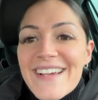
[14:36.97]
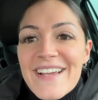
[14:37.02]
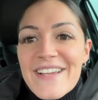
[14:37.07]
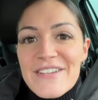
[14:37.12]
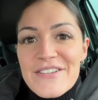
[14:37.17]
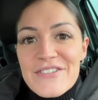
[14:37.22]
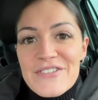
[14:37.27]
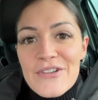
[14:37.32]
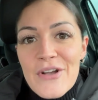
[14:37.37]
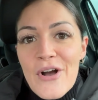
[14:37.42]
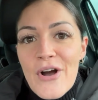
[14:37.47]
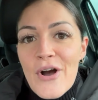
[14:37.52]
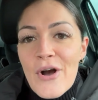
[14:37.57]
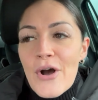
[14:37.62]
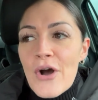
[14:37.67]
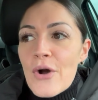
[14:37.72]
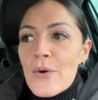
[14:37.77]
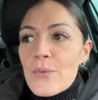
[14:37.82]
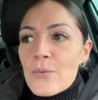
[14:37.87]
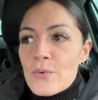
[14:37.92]

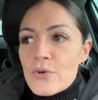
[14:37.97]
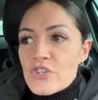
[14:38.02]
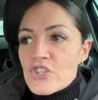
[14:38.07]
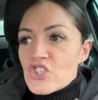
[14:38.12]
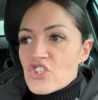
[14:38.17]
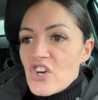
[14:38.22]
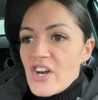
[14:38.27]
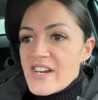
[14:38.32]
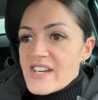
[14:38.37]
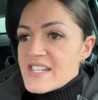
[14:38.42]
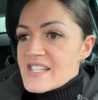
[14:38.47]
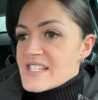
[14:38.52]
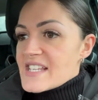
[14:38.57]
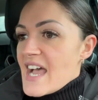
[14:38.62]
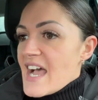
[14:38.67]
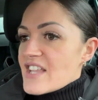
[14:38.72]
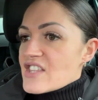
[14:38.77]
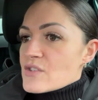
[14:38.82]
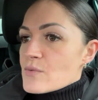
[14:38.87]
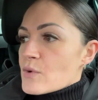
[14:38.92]
So we're just trying to
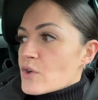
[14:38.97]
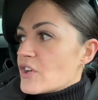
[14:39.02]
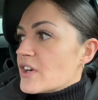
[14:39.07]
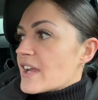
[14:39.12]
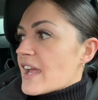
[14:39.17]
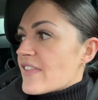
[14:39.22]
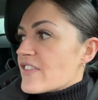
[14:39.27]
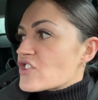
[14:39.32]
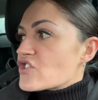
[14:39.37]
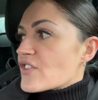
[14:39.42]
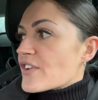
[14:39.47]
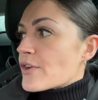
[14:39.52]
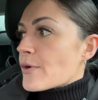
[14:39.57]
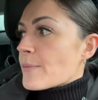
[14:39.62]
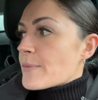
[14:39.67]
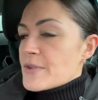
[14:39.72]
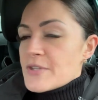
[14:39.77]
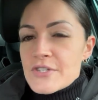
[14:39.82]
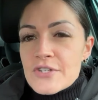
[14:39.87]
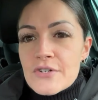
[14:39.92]
decide. So we're going to get the tree up
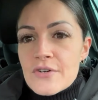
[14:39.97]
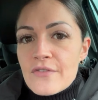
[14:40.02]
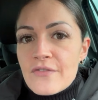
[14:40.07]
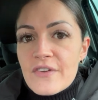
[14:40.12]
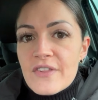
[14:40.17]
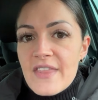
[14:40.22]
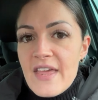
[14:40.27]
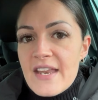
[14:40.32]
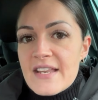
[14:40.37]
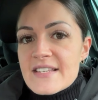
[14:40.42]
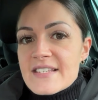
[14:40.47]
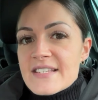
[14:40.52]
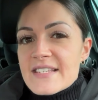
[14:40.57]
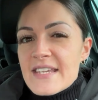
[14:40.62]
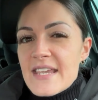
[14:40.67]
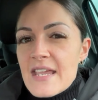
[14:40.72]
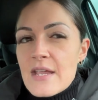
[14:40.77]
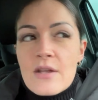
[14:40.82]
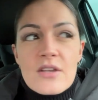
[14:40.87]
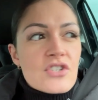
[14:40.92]
and stuff and then
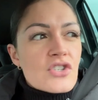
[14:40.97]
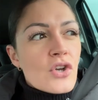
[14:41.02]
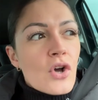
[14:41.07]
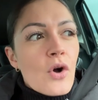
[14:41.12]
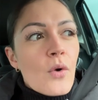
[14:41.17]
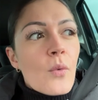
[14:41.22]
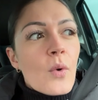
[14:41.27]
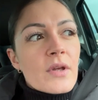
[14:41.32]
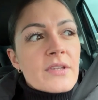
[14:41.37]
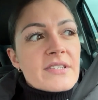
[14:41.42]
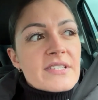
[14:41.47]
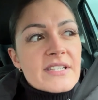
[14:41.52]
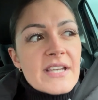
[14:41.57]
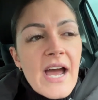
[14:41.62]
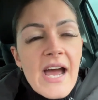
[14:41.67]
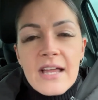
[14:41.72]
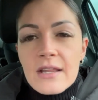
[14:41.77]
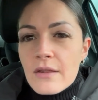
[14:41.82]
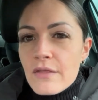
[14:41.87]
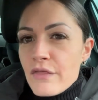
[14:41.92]
see sort of what
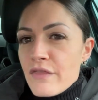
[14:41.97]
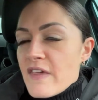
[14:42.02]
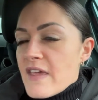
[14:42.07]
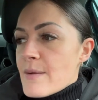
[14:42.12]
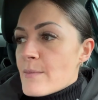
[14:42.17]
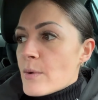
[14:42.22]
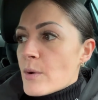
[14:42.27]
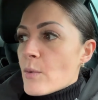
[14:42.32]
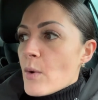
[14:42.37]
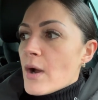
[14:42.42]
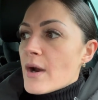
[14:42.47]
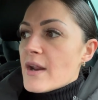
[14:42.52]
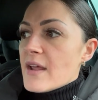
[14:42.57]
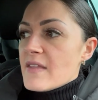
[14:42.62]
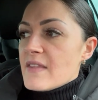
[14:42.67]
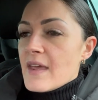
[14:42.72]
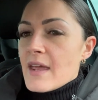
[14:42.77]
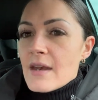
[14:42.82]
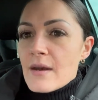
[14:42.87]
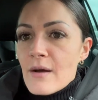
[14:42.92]
style and theme we want. And
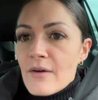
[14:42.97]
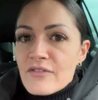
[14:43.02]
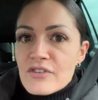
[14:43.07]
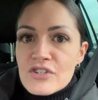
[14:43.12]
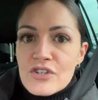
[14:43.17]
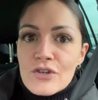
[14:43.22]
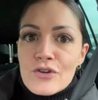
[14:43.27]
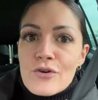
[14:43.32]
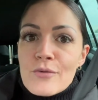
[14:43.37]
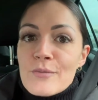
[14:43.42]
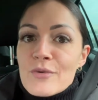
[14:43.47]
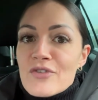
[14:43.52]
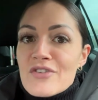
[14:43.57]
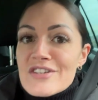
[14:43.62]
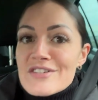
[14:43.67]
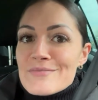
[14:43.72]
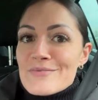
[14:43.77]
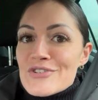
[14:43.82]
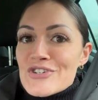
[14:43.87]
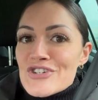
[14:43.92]
then obviously come
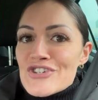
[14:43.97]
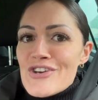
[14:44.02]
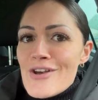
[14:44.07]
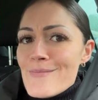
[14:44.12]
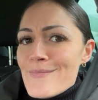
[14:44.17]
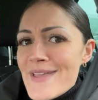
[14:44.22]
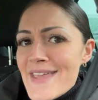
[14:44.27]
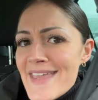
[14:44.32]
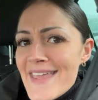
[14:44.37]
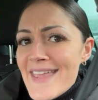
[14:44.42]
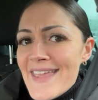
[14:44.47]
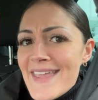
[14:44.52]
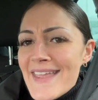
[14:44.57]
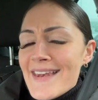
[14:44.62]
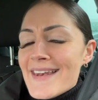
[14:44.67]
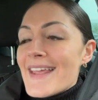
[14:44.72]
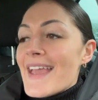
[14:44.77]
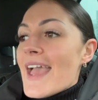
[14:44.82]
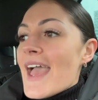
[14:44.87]
Christmas shopping.